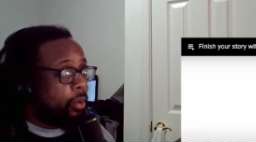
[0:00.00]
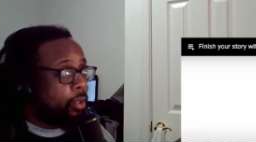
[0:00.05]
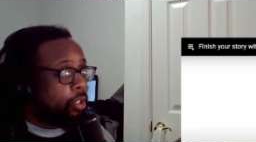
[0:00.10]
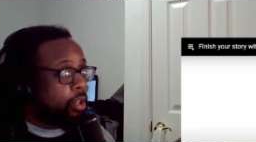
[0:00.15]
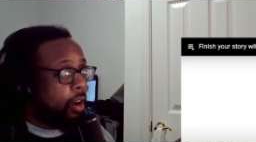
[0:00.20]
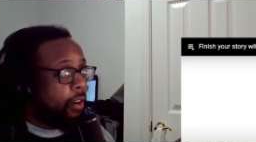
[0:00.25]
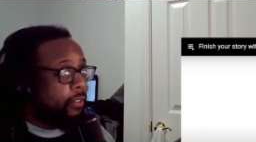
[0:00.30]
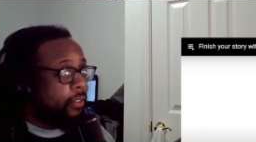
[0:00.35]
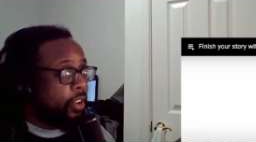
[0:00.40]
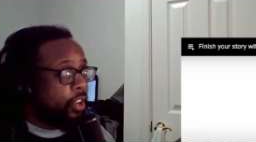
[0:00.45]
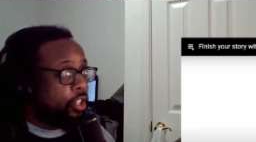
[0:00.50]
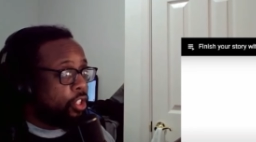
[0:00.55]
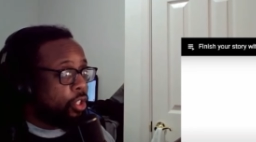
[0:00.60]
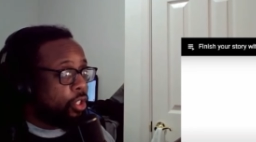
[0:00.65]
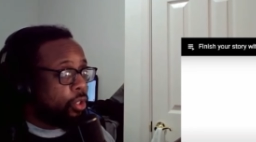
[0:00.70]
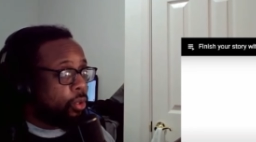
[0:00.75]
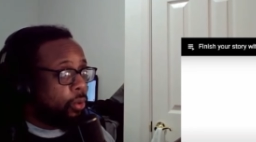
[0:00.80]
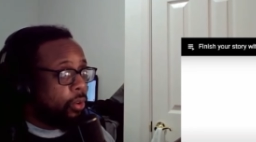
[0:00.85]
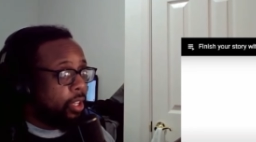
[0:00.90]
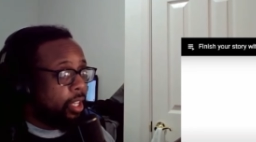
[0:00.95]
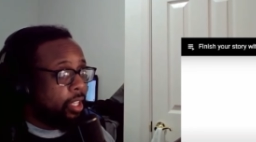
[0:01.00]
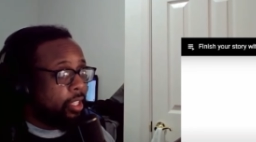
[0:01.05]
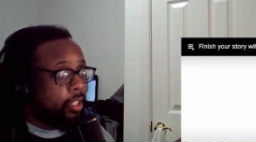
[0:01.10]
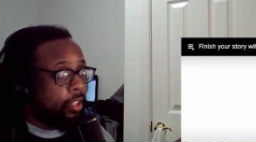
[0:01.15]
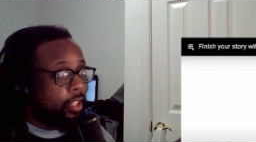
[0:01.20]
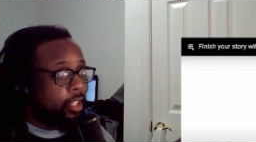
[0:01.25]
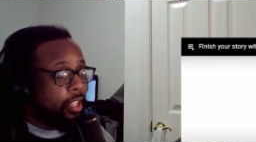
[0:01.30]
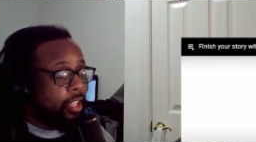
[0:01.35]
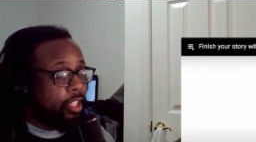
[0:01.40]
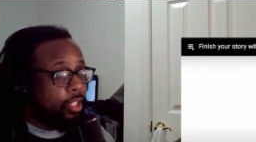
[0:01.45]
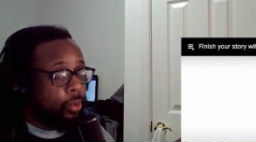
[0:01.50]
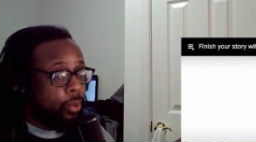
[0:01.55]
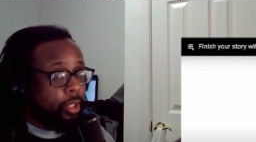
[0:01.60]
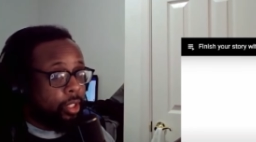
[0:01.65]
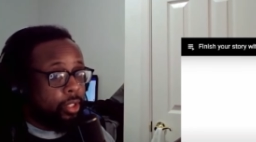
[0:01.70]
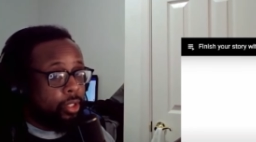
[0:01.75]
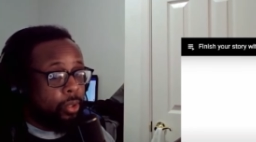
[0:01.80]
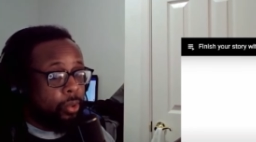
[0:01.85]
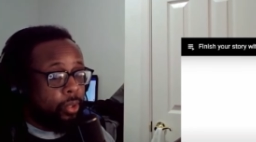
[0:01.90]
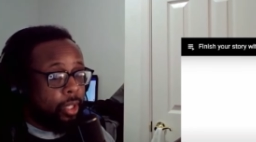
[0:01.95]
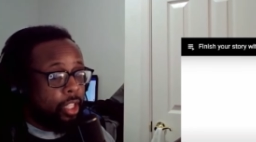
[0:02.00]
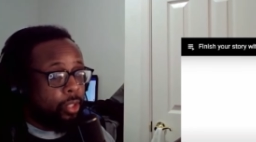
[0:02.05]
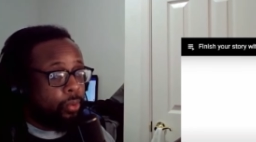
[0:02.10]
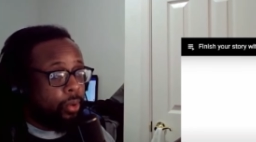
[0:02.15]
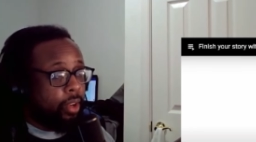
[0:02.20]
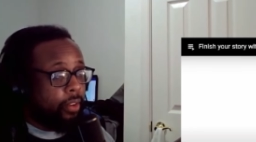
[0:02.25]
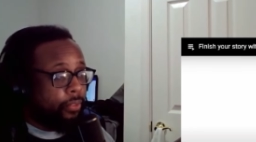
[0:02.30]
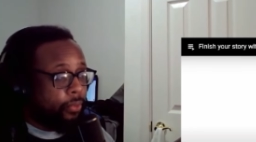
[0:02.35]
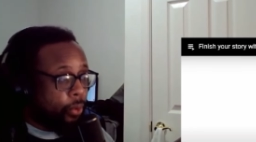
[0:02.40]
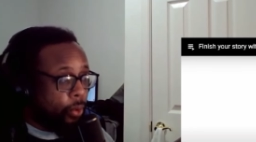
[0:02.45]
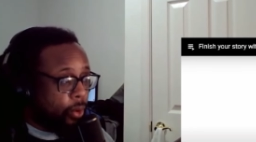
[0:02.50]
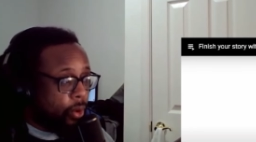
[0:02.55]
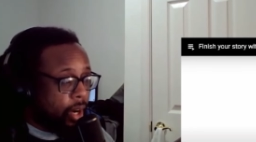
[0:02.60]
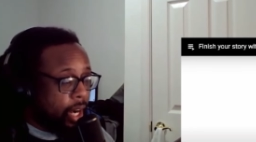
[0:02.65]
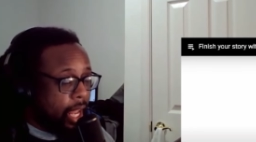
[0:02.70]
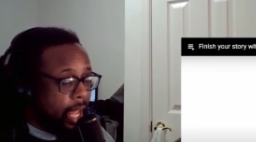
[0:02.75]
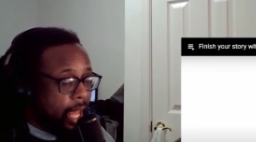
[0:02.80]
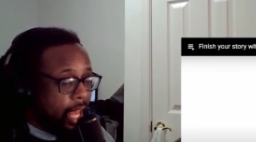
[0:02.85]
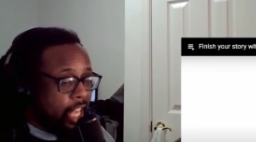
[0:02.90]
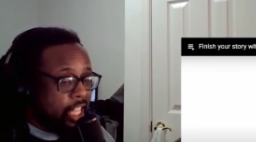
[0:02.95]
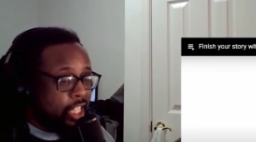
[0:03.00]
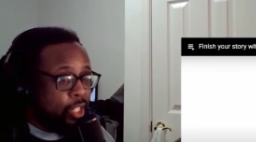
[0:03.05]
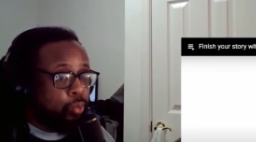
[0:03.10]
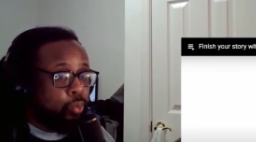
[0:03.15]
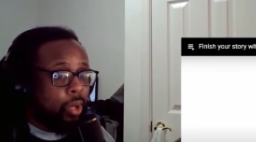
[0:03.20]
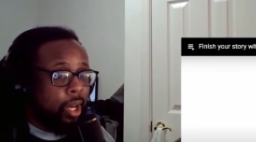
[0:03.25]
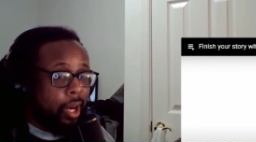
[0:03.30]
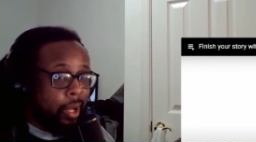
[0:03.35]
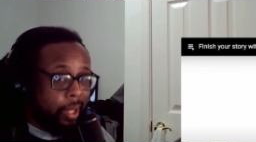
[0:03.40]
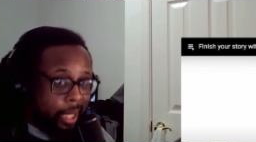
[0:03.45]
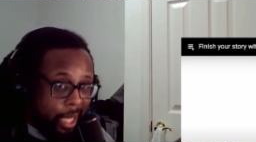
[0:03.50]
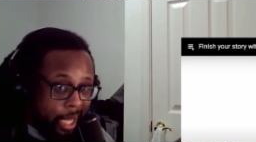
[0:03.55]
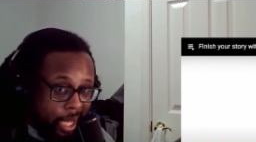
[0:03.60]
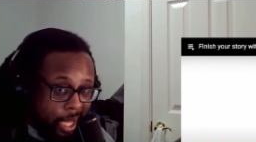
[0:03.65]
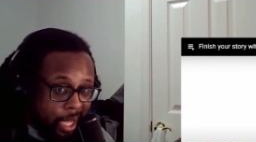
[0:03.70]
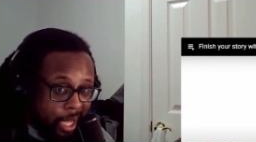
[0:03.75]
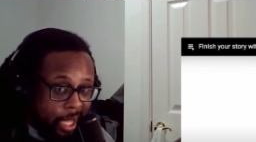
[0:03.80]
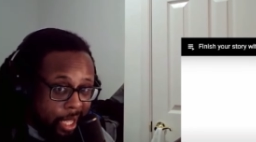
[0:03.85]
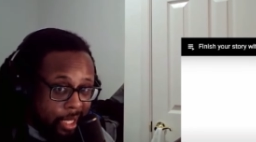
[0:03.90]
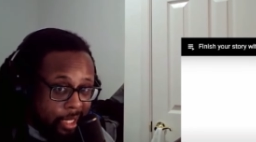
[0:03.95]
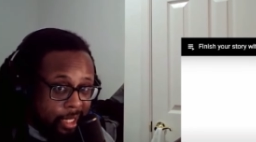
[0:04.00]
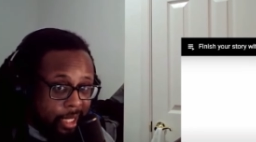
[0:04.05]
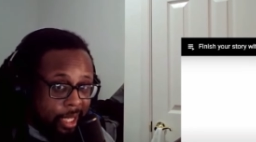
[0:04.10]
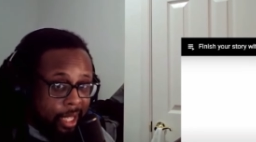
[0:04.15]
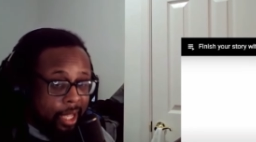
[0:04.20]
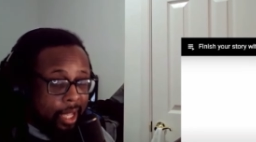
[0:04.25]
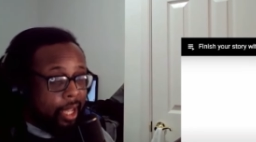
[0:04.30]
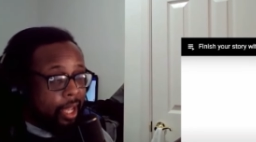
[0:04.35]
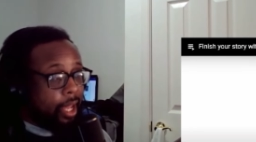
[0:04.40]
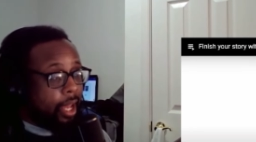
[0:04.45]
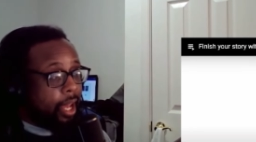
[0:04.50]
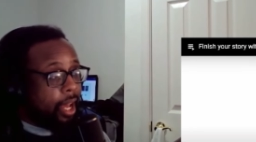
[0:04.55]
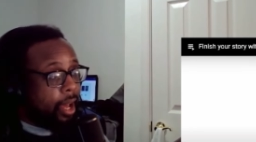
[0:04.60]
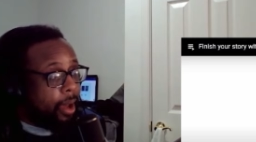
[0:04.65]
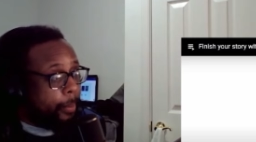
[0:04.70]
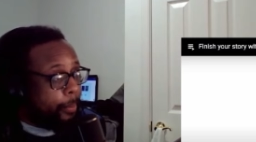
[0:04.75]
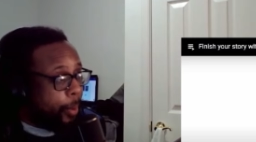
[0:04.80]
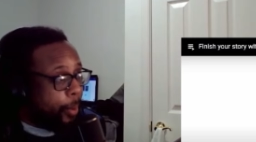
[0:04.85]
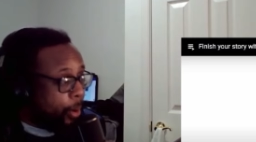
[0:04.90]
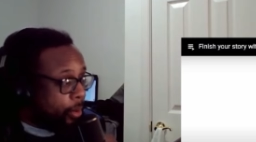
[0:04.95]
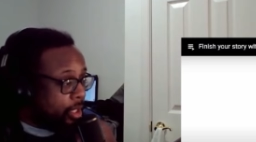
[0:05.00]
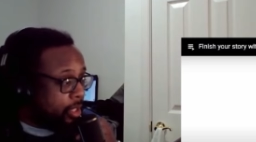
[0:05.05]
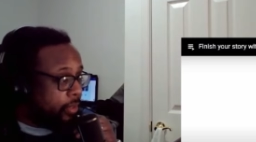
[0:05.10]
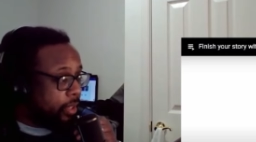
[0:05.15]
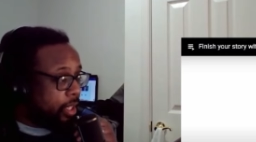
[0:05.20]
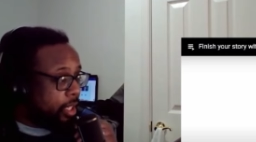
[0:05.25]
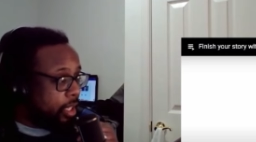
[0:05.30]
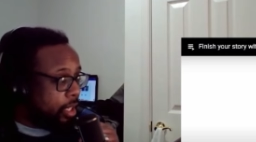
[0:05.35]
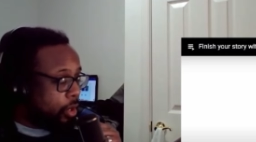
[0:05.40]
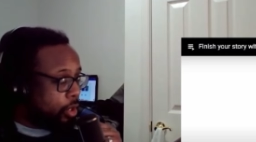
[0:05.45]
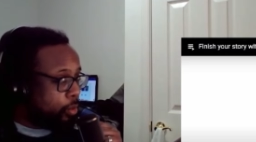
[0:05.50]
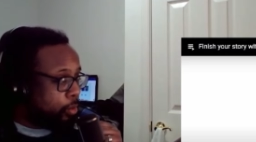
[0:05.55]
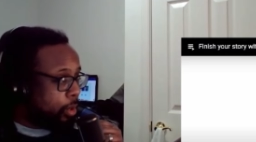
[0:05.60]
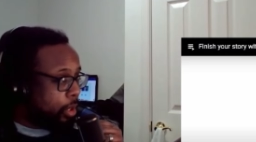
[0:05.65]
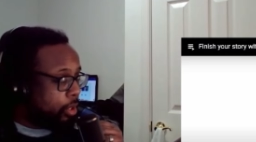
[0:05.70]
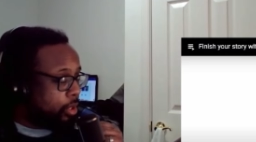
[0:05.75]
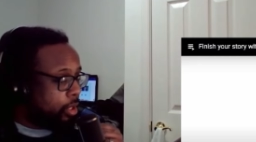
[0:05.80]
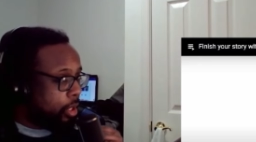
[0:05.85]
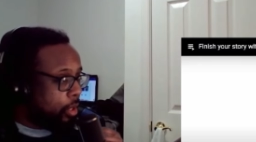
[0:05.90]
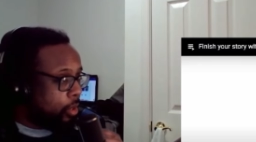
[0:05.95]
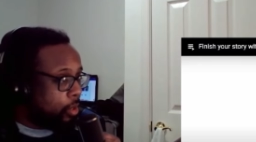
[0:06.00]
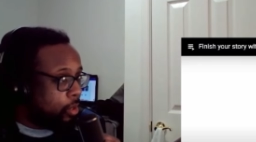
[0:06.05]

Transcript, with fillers: It's called Finish Your Story in WWE 2K24, as well as bonus videos as well, too.